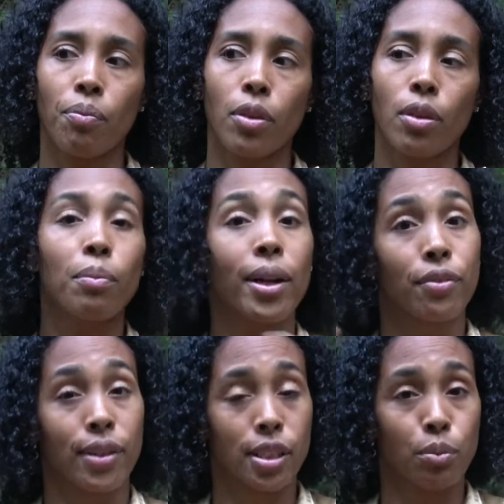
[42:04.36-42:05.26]
the
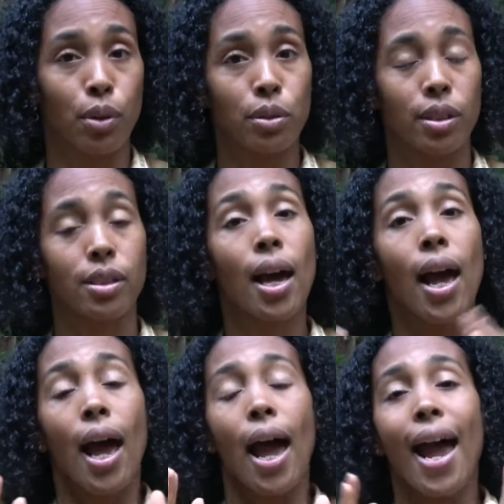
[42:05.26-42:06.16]
manifesting process.
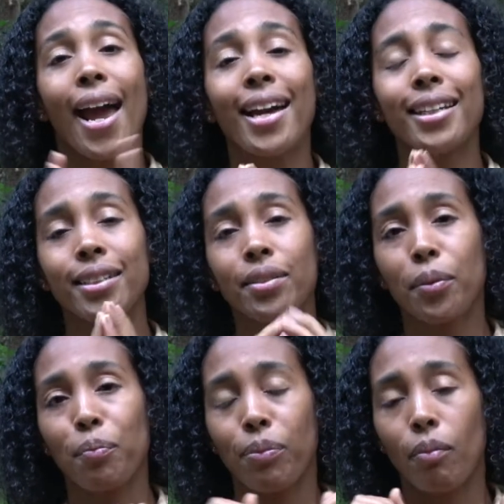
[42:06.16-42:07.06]
And
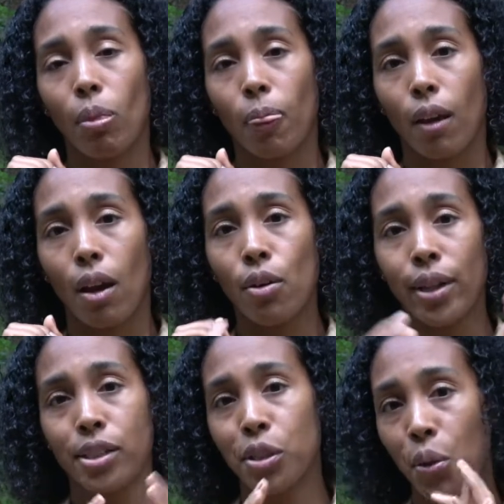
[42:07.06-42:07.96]

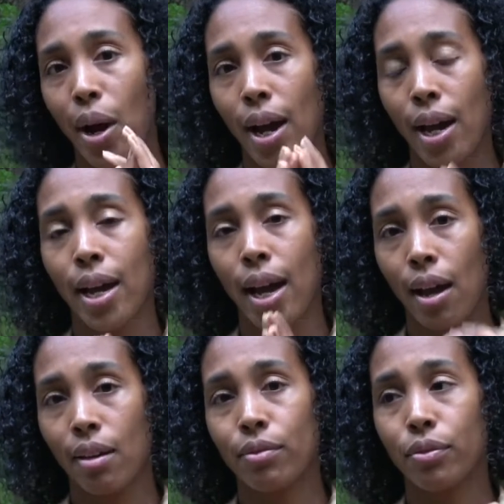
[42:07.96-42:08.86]
okay, so I have